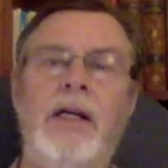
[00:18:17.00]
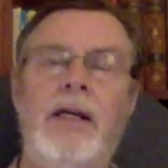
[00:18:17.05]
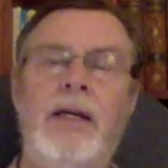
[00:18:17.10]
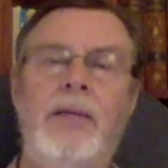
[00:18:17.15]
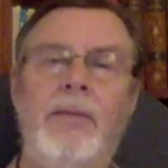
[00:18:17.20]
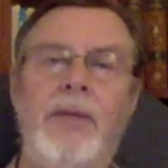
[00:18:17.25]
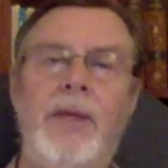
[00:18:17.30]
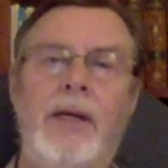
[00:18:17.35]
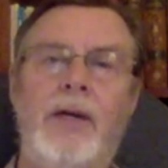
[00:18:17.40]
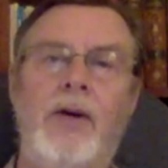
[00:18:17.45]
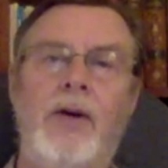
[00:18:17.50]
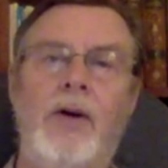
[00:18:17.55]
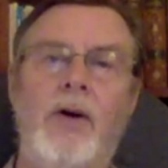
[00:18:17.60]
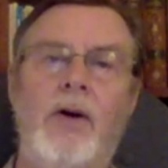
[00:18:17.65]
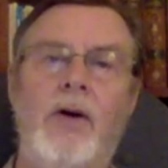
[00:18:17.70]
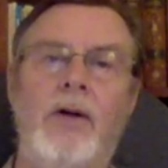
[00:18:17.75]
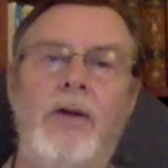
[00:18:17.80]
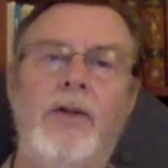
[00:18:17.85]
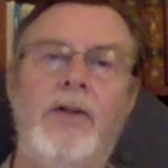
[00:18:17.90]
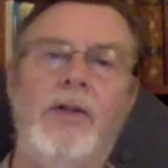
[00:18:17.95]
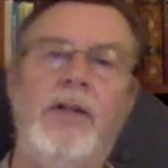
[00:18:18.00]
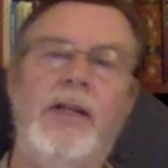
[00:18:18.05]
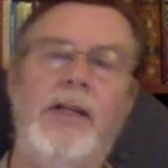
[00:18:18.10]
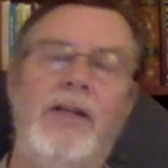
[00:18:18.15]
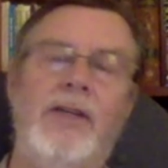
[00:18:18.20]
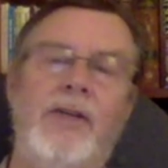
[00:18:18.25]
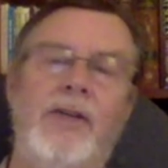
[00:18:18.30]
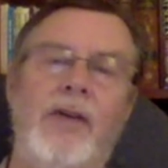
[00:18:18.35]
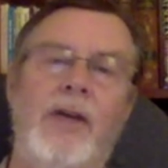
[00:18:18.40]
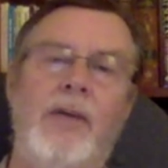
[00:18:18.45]
Because
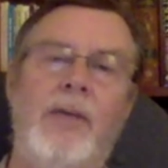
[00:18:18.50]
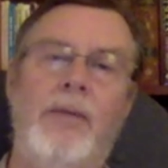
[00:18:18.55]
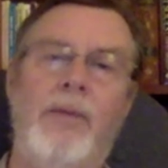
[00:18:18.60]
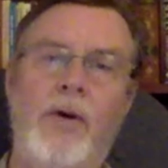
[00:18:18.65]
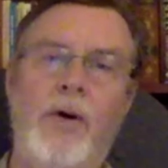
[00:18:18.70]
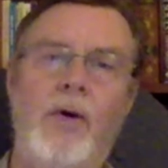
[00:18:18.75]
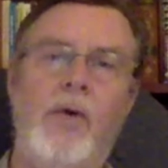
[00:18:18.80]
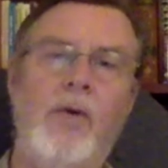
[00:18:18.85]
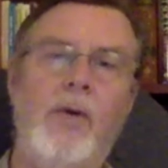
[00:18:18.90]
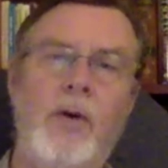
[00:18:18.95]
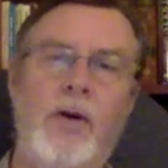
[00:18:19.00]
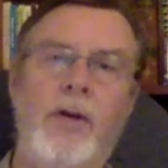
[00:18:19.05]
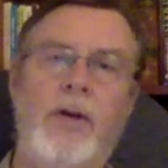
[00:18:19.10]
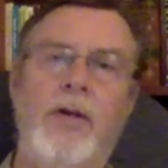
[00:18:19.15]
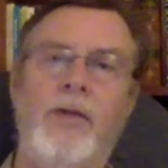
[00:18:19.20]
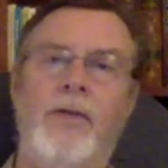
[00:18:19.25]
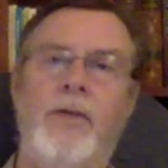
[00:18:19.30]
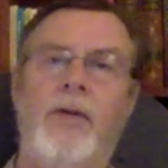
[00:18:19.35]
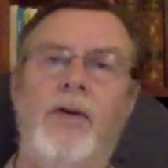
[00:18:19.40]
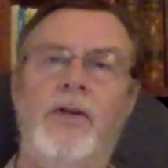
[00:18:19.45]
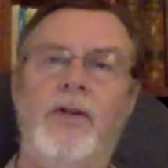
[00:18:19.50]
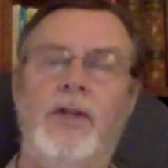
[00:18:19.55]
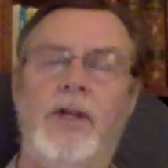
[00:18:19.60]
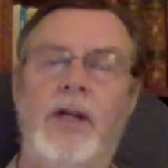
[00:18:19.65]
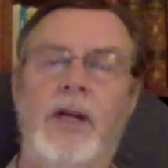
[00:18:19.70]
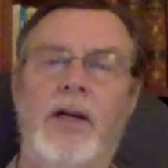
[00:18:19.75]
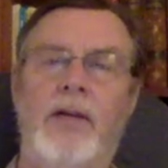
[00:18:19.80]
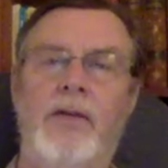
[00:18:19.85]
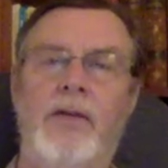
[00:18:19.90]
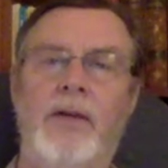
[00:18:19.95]
Israel broke the first
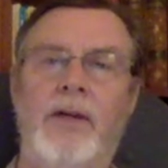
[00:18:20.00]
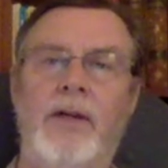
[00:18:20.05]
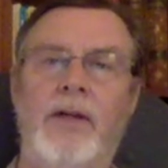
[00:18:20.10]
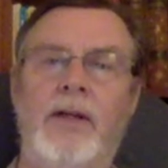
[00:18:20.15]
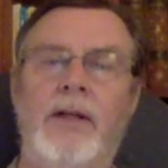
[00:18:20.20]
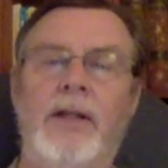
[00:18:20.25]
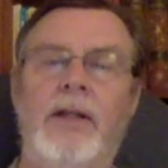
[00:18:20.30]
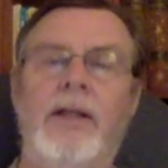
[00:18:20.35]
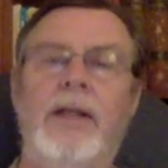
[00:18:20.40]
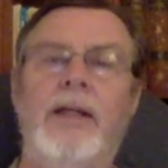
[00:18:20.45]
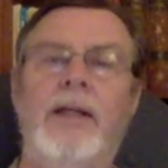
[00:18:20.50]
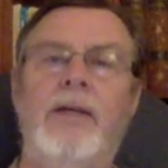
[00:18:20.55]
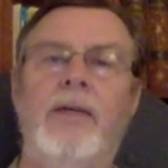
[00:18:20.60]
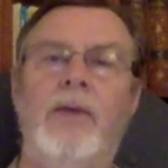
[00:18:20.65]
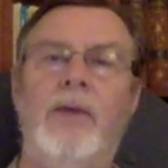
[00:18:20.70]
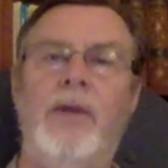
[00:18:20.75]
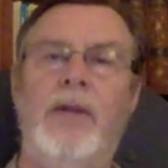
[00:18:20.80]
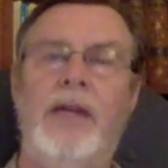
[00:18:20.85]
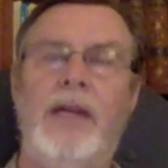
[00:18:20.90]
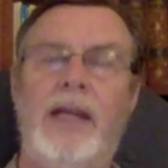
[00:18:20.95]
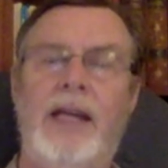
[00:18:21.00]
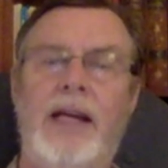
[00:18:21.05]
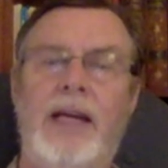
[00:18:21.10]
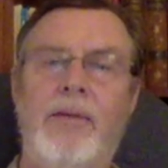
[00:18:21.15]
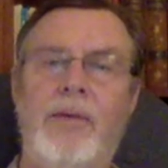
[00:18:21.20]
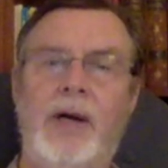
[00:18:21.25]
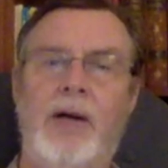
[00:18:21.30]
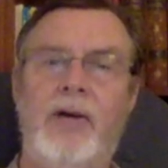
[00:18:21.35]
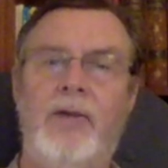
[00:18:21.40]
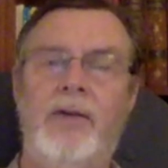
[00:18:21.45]
covenant, when they
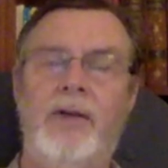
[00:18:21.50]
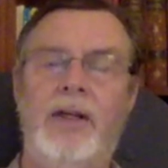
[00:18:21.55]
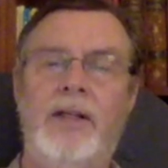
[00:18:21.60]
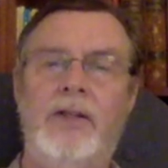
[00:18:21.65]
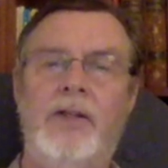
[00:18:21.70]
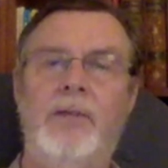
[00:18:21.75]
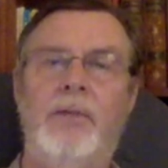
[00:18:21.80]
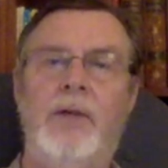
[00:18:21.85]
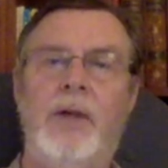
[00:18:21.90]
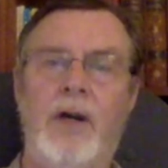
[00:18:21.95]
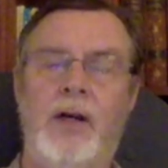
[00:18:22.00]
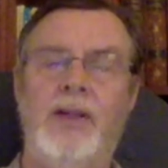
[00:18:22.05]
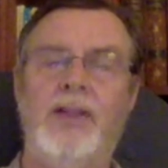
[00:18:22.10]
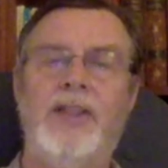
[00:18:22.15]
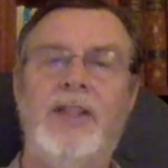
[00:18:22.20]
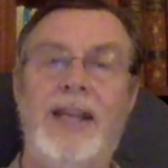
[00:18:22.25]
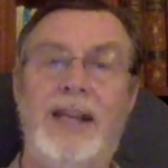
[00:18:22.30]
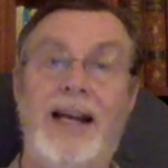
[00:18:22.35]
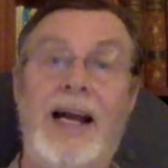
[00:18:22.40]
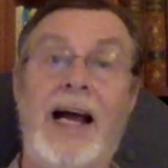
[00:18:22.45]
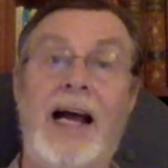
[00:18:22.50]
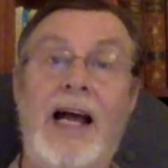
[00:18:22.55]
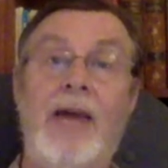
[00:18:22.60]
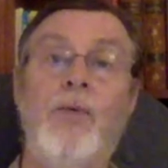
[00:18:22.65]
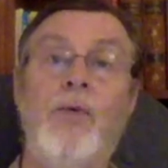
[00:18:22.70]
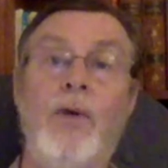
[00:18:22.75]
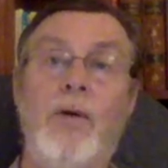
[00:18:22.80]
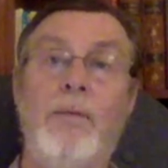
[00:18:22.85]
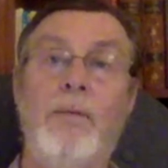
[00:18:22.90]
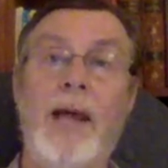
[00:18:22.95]
came out of Egypt, God said,
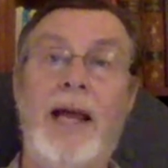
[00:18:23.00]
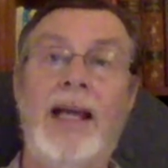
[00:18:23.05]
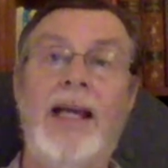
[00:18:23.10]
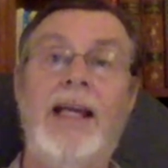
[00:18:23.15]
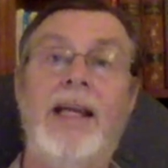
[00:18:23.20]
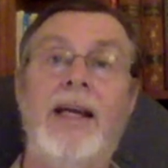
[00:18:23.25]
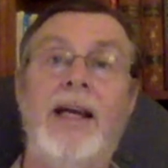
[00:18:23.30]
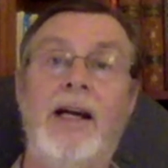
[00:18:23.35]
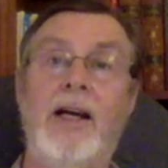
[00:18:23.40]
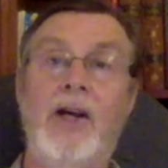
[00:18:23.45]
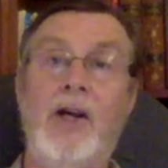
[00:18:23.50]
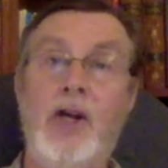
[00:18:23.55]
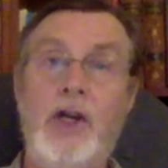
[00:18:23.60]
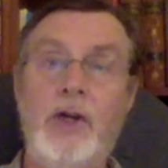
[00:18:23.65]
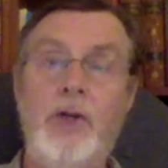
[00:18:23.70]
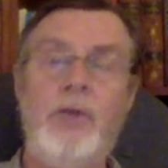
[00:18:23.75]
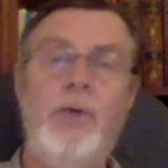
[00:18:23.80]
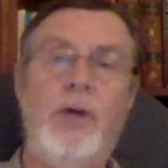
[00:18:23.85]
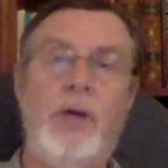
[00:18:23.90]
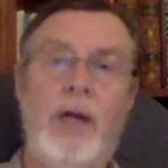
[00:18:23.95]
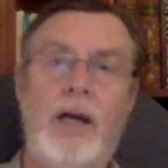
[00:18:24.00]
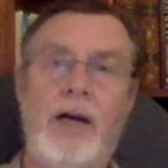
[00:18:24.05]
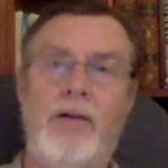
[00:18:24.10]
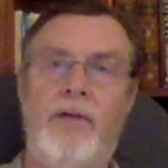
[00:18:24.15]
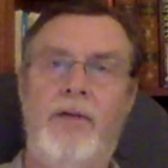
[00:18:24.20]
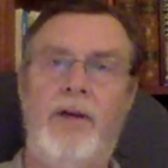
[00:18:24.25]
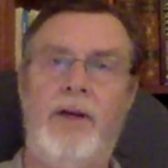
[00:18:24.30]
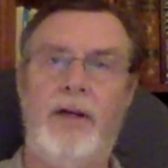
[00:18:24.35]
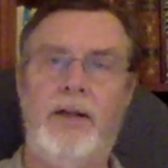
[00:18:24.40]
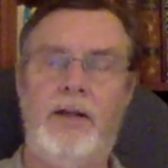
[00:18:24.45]
I will make a new
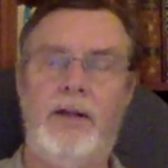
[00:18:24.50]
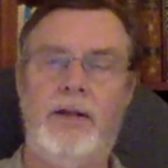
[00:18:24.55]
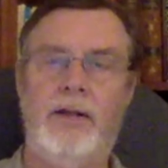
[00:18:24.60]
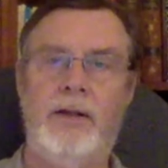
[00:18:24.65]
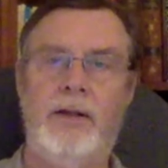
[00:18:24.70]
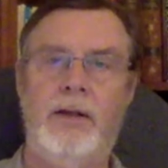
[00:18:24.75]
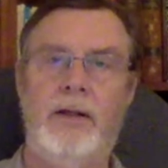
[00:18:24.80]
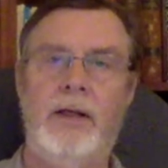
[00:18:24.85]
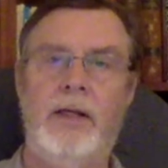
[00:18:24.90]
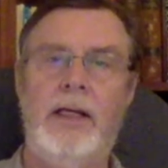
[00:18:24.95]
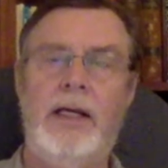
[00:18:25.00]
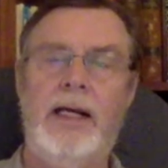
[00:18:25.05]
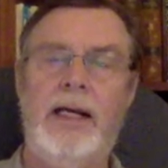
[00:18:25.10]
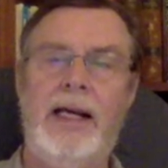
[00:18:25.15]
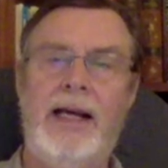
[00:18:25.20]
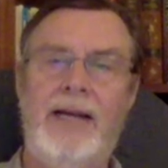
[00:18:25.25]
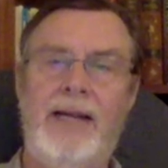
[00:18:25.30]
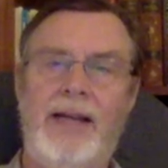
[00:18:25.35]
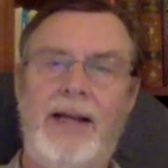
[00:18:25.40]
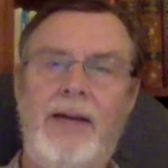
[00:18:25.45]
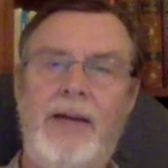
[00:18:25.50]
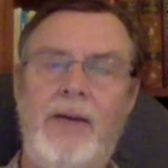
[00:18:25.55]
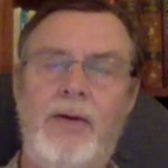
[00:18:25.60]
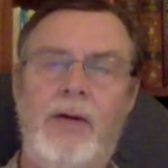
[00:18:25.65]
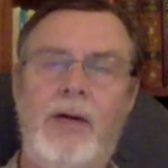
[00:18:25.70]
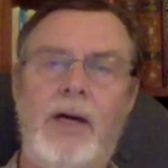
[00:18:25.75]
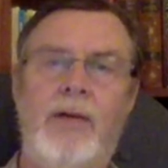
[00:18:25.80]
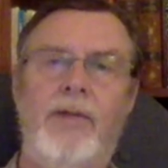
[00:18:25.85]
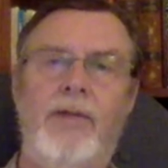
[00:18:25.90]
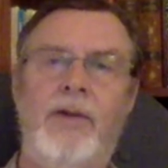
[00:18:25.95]
covenant. And that new
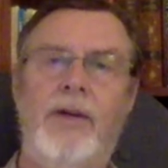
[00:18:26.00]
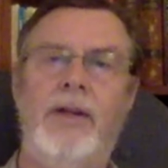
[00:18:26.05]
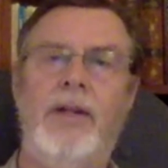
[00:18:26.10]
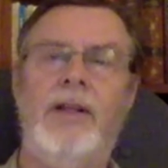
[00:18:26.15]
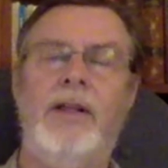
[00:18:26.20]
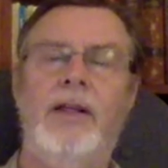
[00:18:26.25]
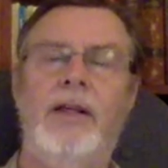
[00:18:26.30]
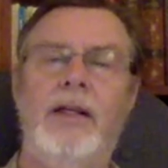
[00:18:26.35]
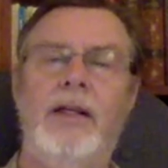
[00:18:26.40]
covenant